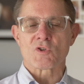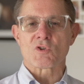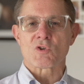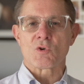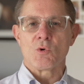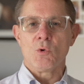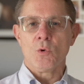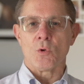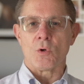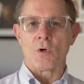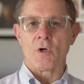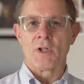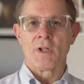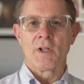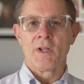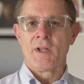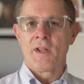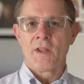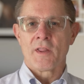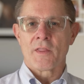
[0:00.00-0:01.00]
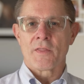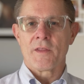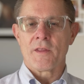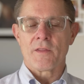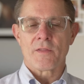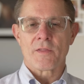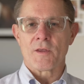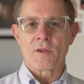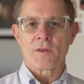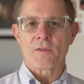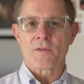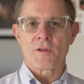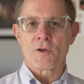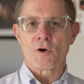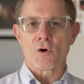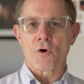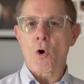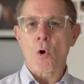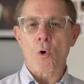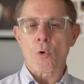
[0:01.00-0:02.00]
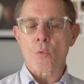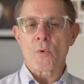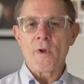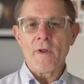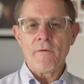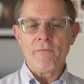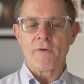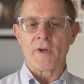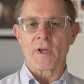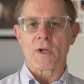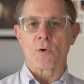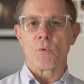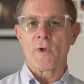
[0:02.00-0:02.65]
school that are horrific.